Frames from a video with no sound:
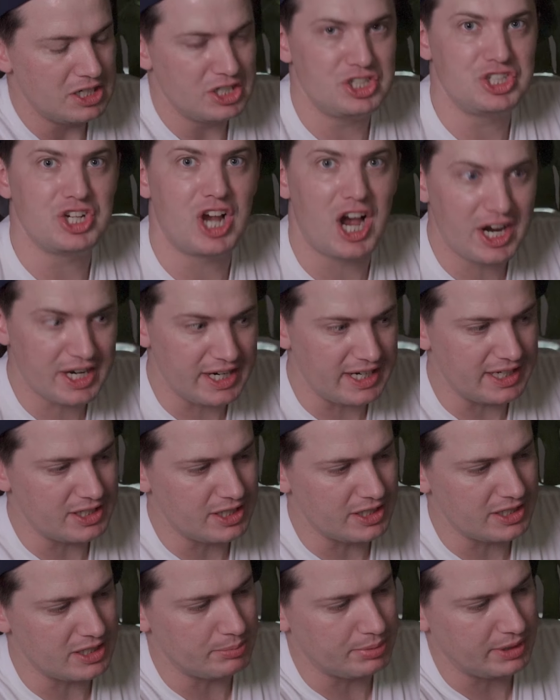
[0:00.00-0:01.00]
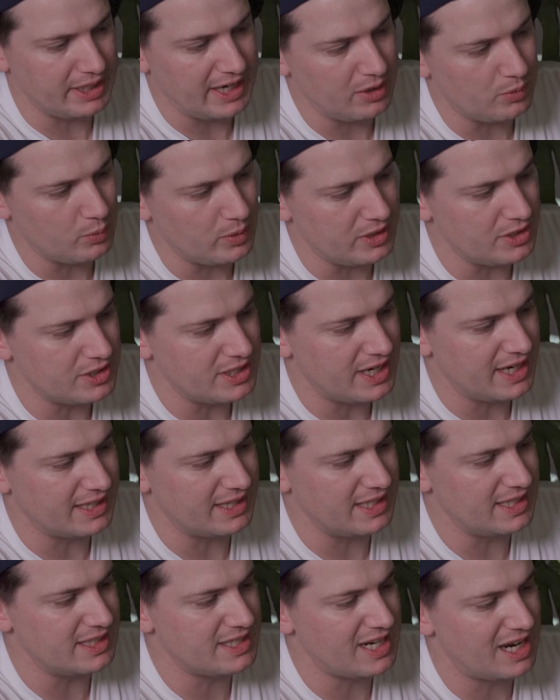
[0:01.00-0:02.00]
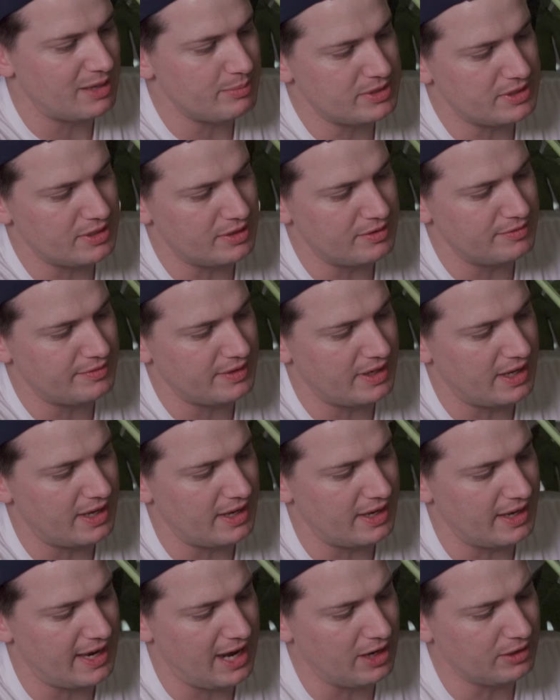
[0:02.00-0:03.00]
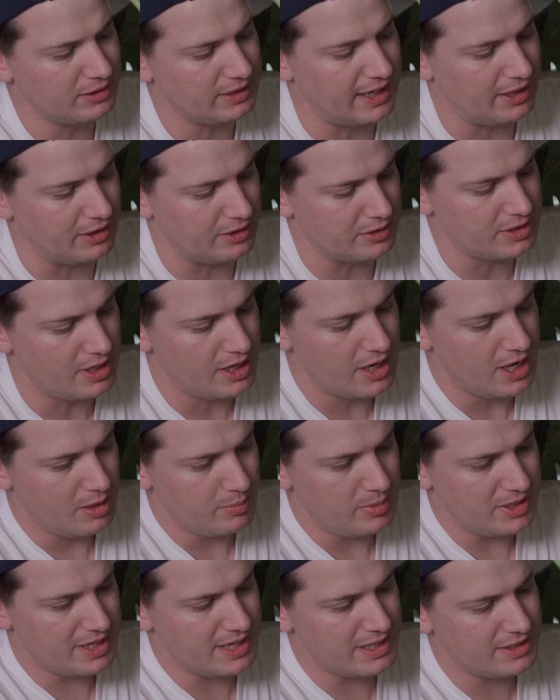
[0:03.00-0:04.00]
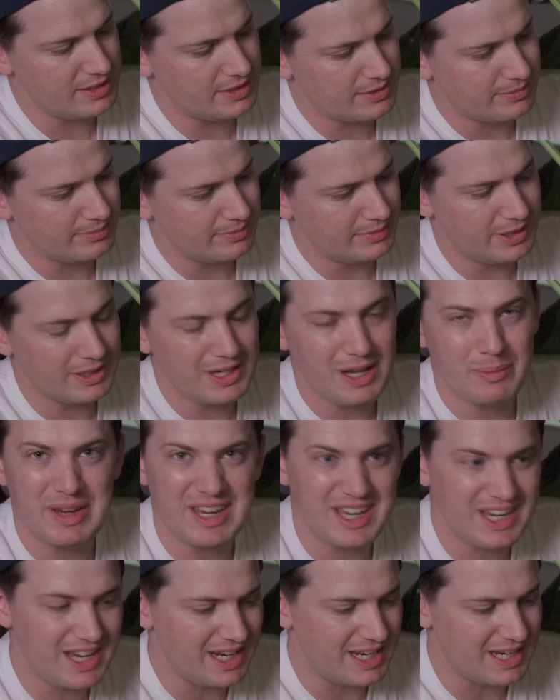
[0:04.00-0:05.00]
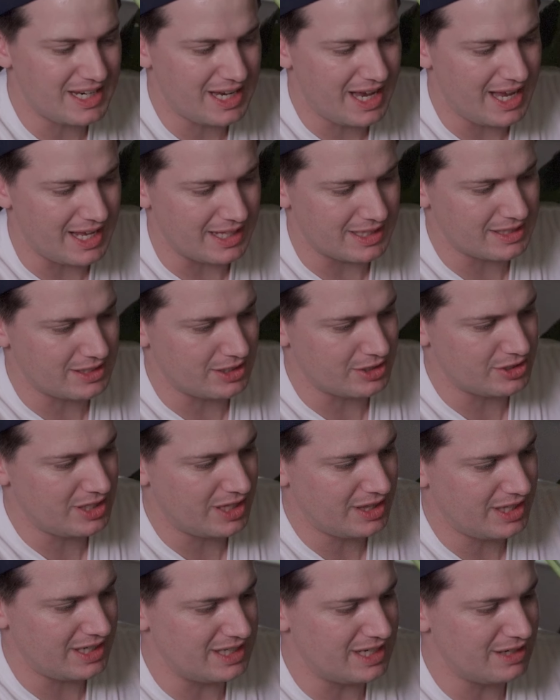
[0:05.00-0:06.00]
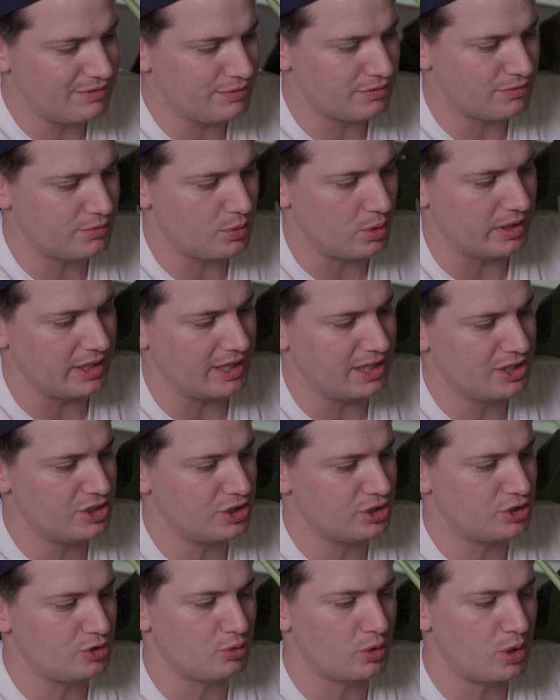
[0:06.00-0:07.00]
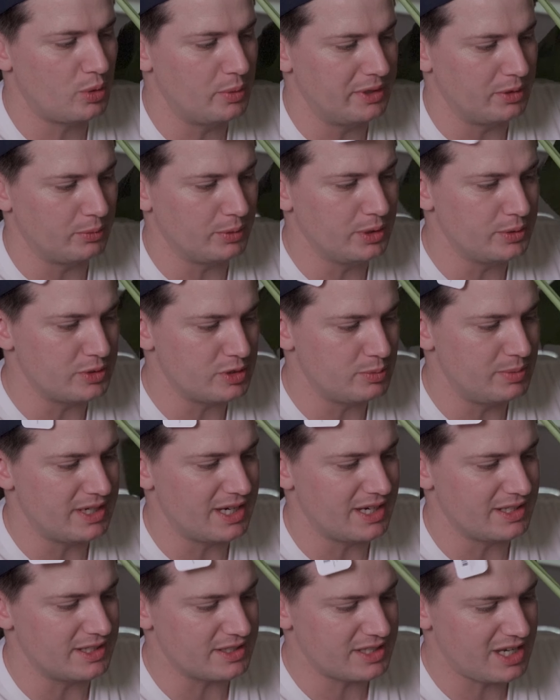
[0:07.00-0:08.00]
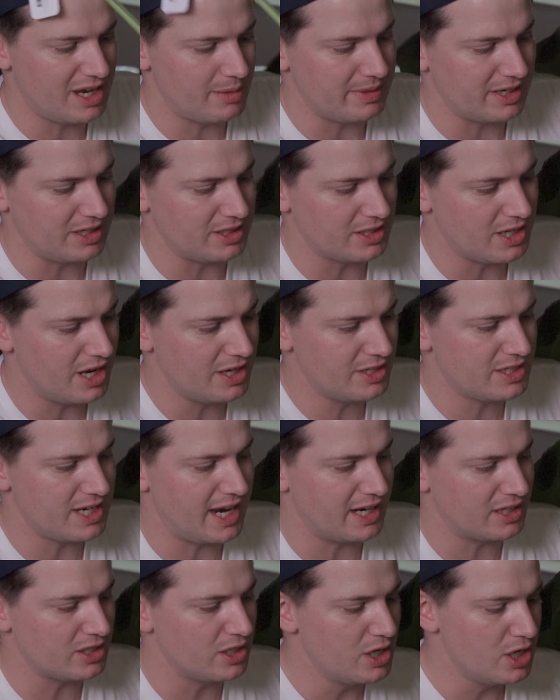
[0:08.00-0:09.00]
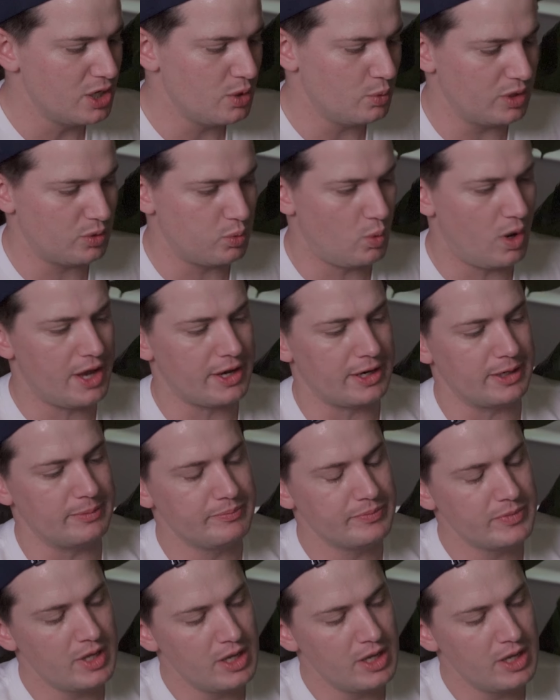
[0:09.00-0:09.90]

shocking to the plant when you take these types of uh, air layers because you're not making any cuts. There's nothing different for it. It's just growing roots because it's coming in contact with water.